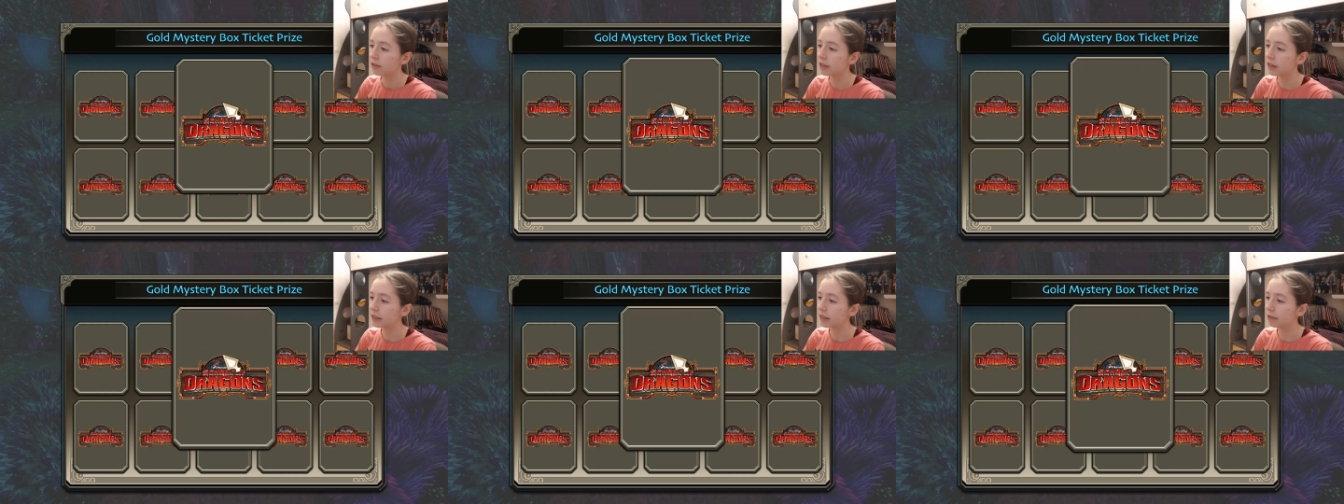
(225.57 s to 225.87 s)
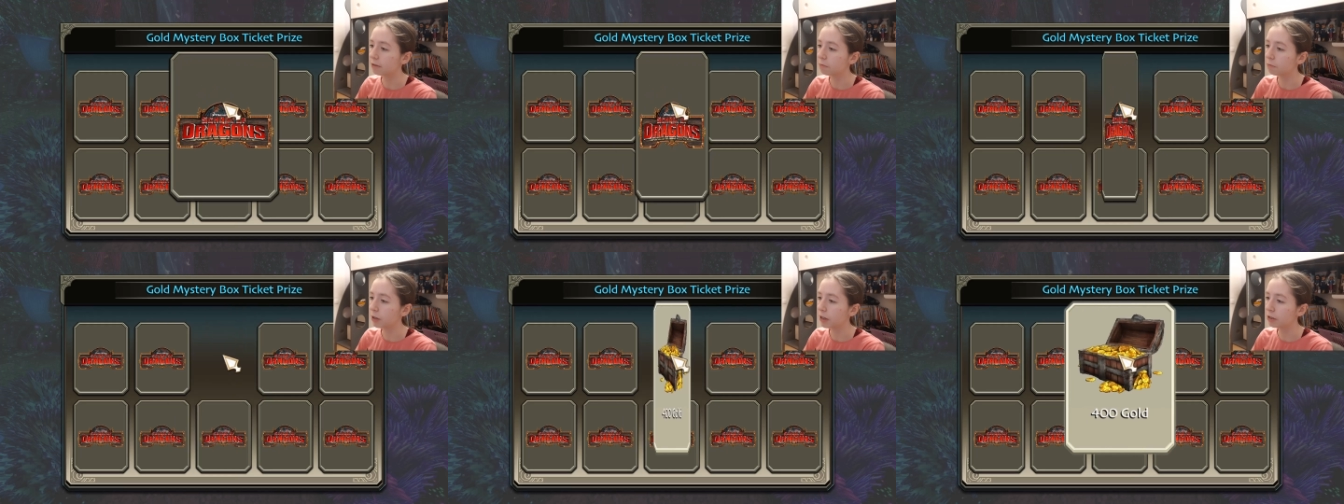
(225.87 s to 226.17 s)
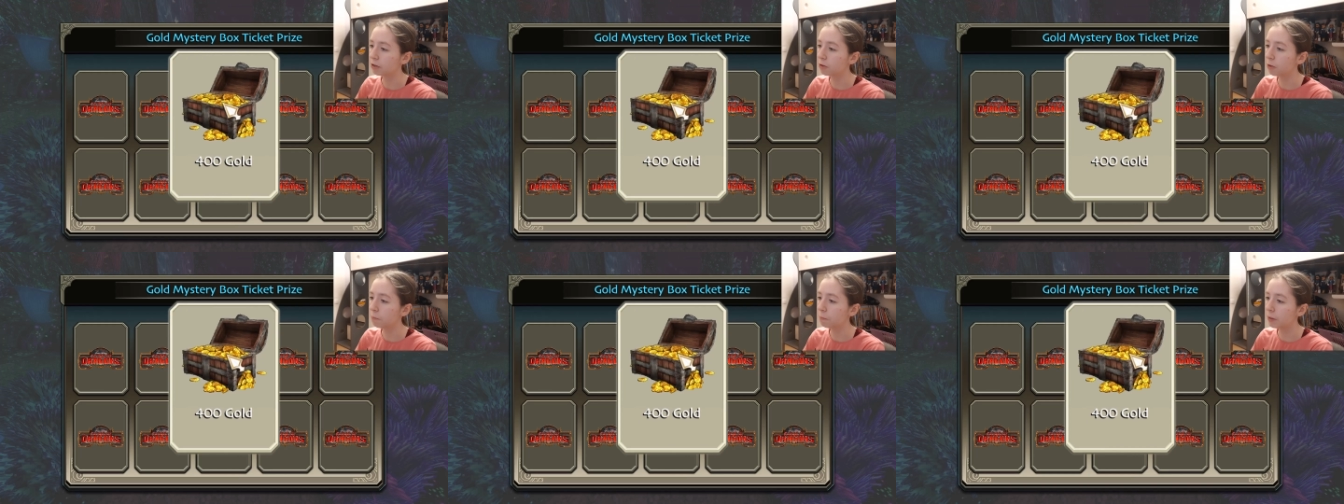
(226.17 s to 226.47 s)
like
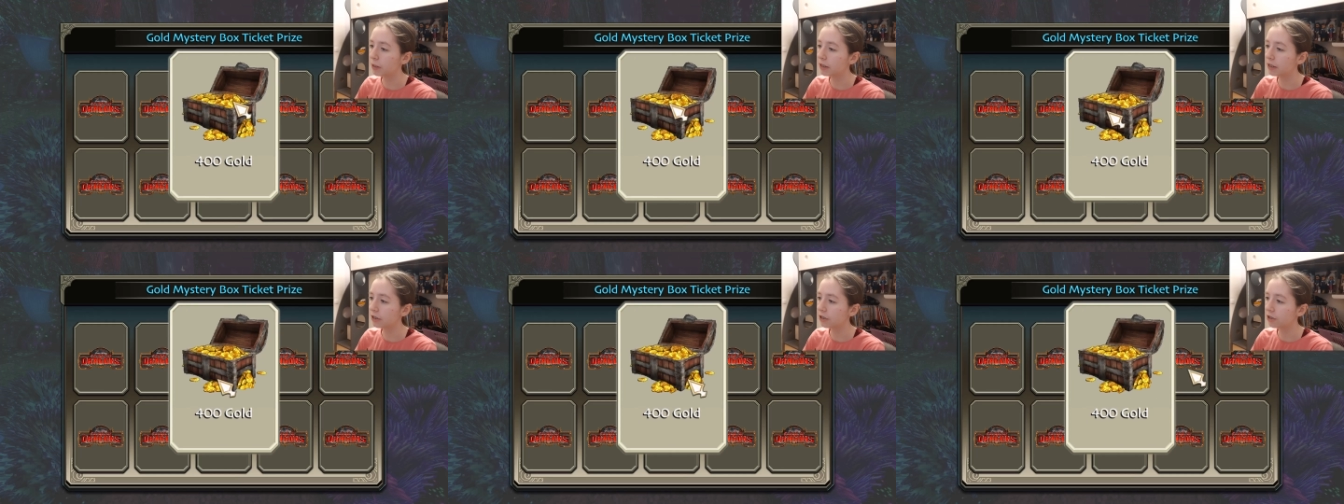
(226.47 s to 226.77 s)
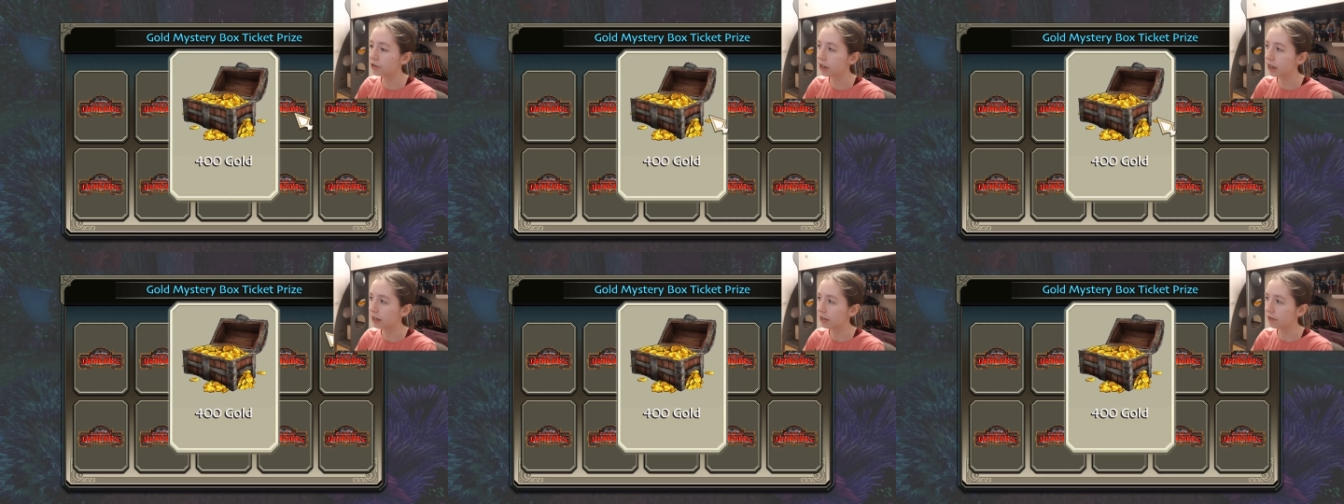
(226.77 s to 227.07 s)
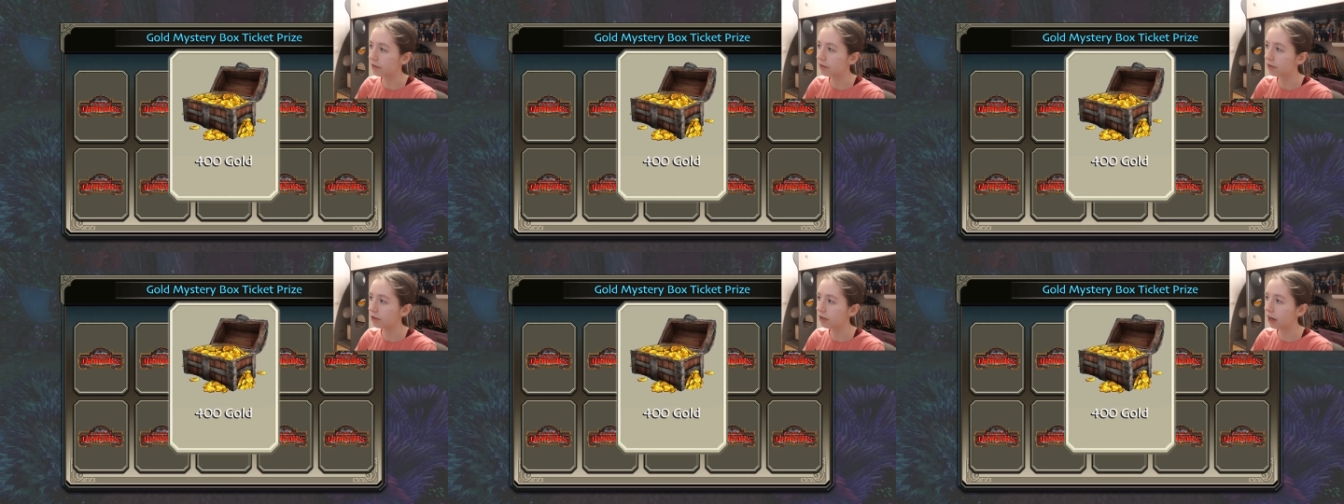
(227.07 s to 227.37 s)
when you open these
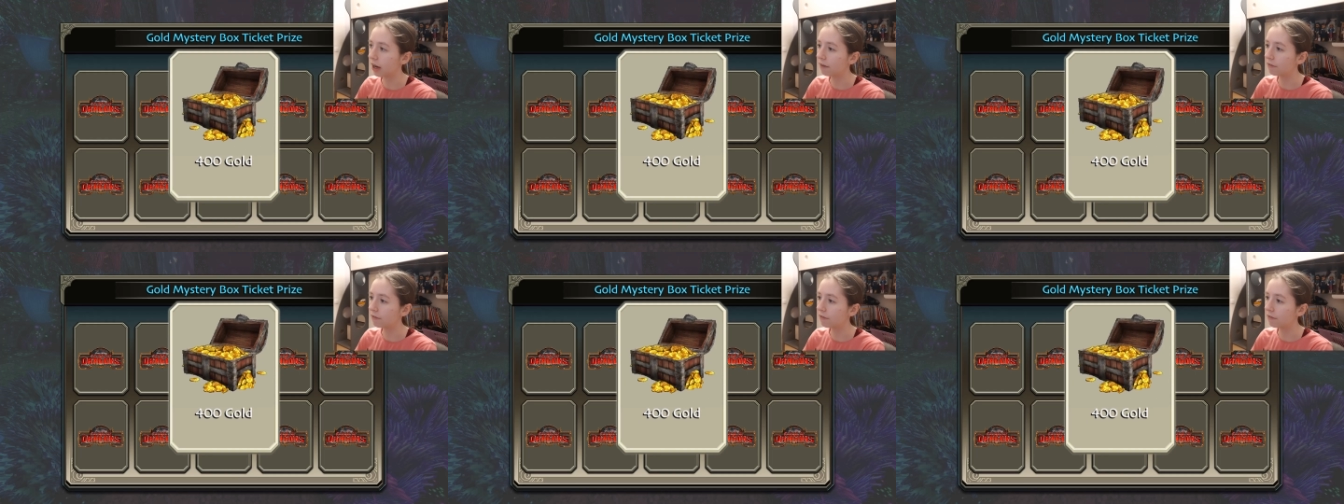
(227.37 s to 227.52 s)
chests, you